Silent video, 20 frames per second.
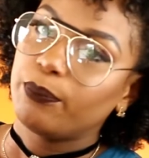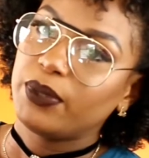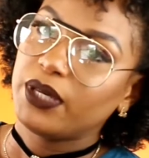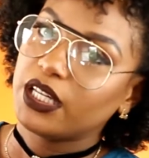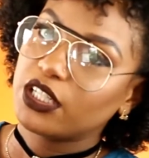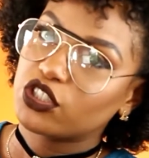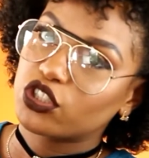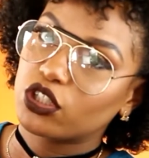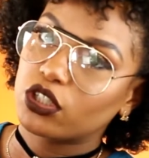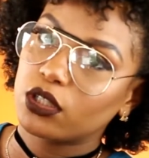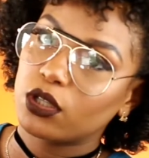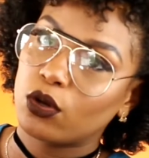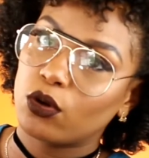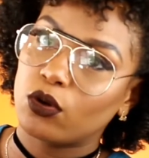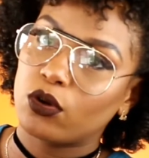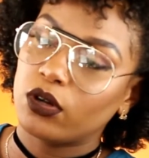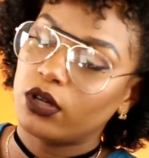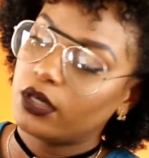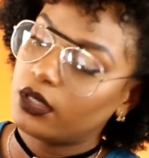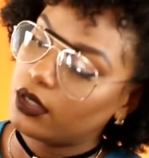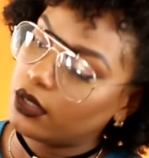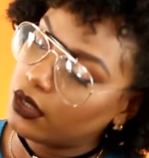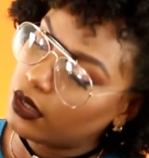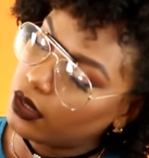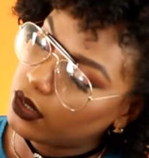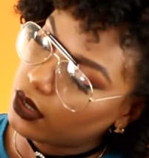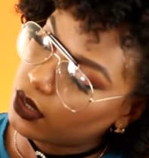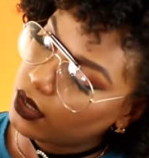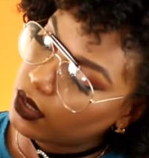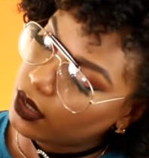Peach Glow,
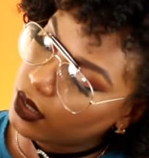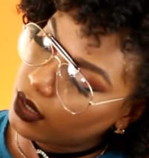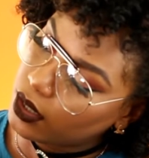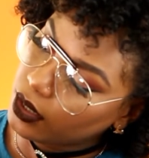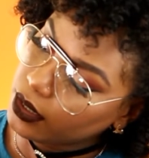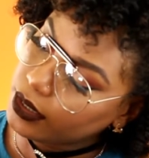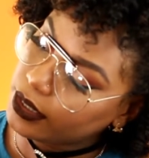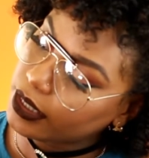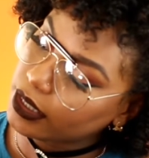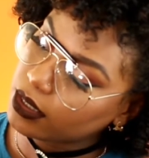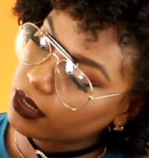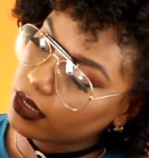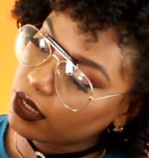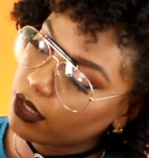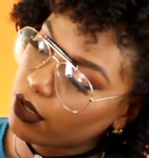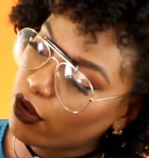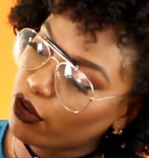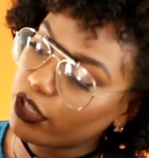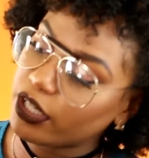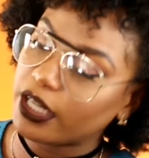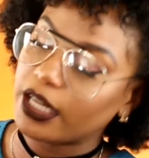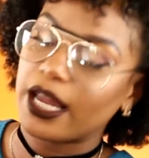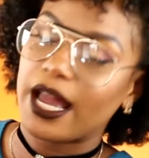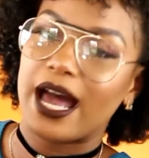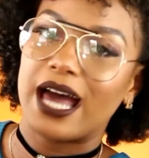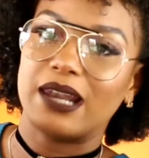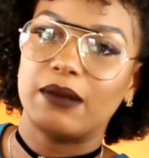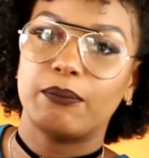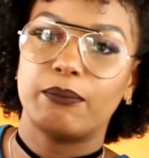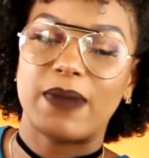Gilded Honey,
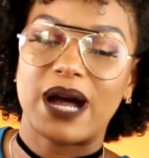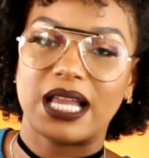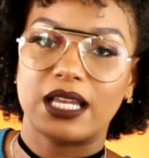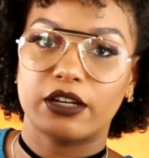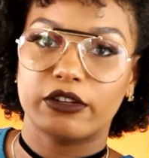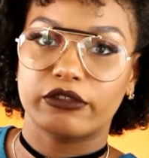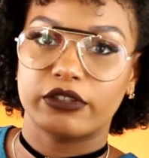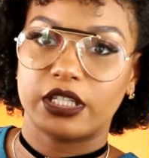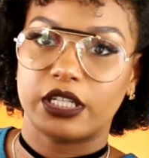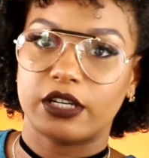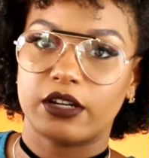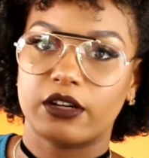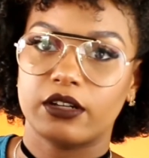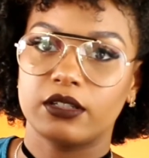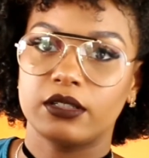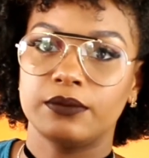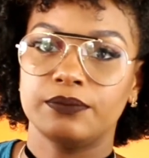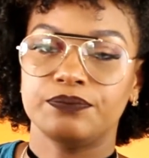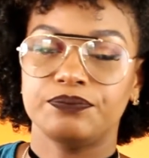and Ballerina.